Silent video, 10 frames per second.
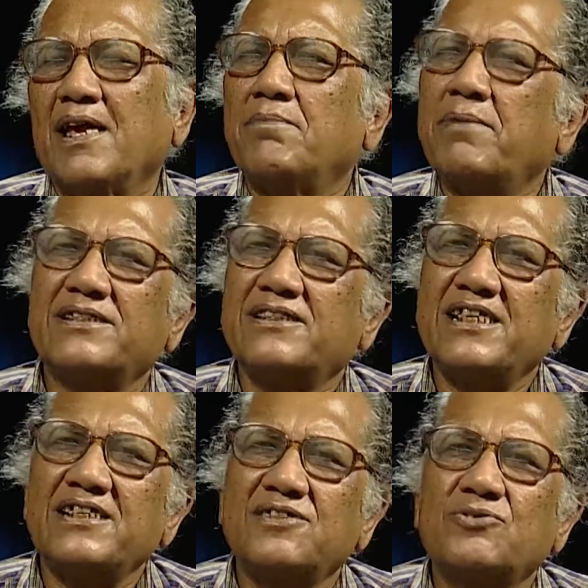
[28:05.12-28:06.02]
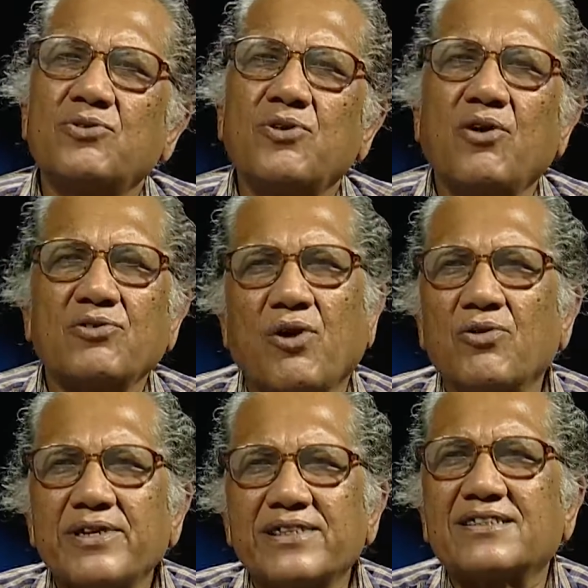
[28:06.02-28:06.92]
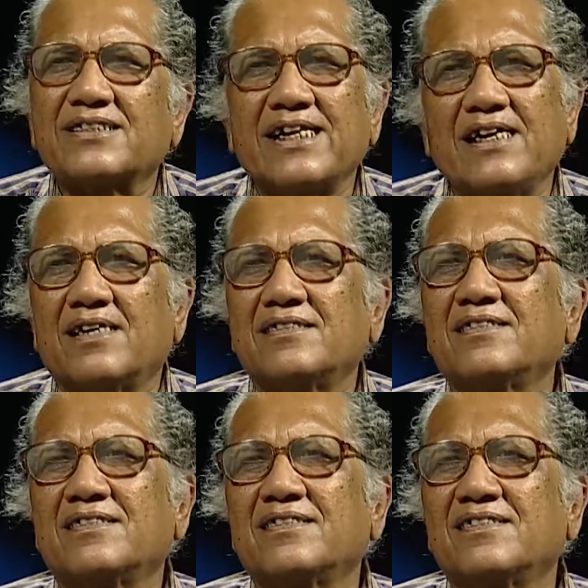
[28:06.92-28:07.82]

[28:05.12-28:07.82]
But these do not always tell us